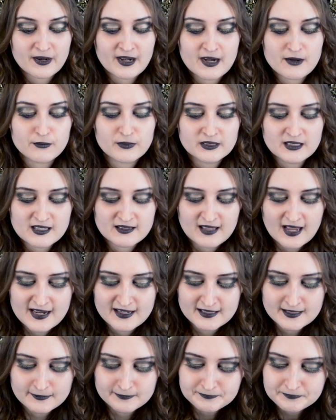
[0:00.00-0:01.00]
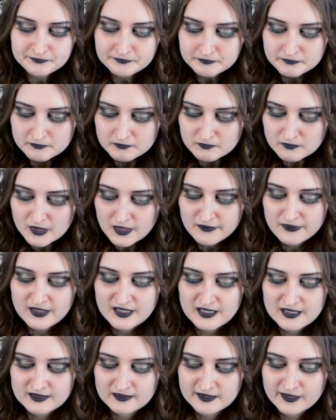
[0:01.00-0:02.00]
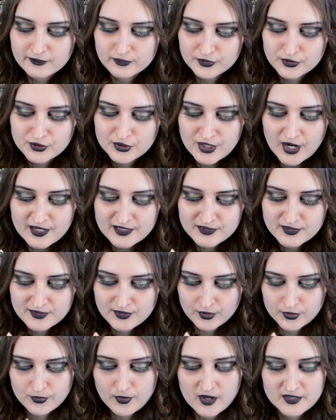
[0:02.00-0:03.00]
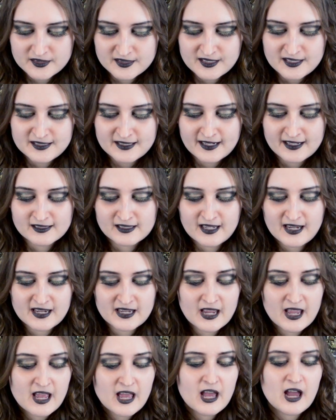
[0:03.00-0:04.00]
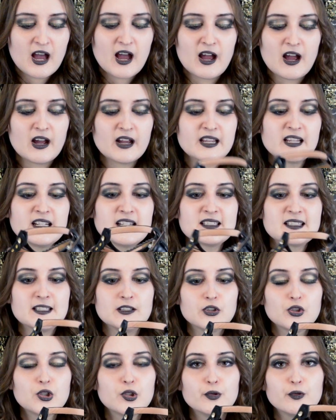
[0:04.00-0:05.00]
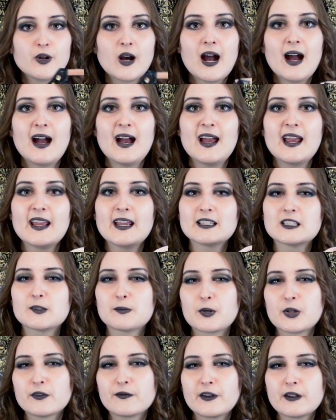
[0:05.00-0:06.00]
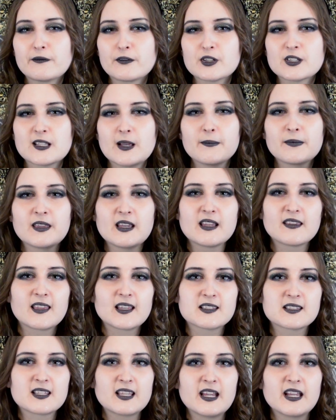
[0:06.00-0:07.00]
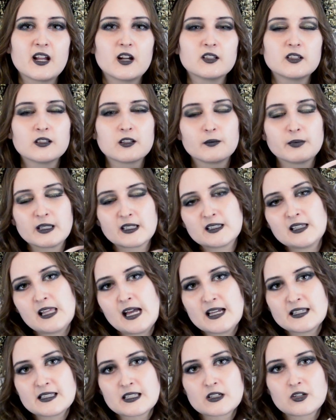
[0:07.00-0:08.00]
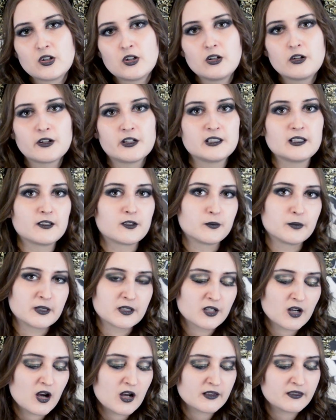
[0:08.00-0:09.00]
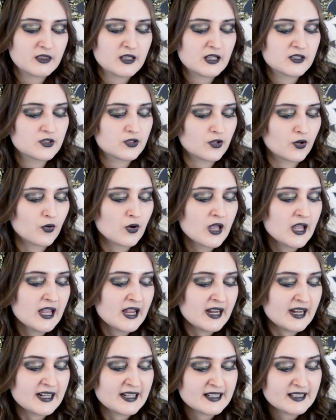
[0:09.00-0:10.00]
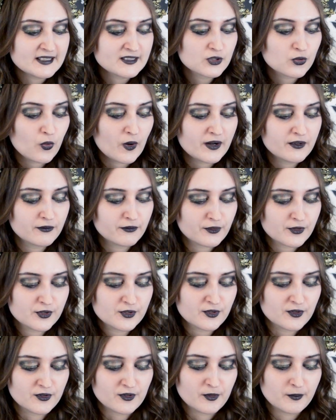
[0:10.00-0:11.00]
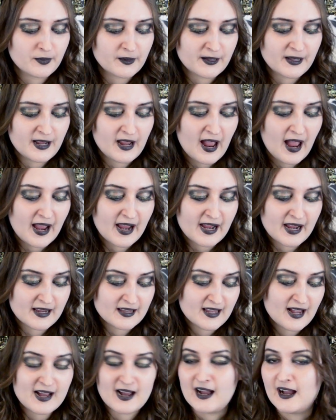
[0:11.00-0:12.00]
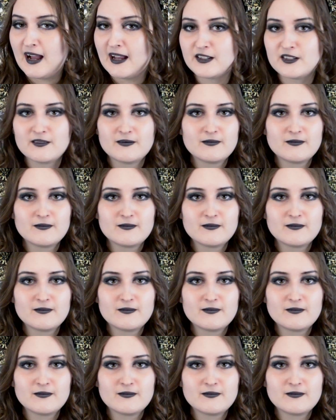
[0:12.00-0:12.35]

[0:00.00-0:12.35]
I really liked the little studs, the cross detailing. It isn't too high. It's perfect for something that's like a little bit classical or a little bit gothic, so it is quite versatile. But I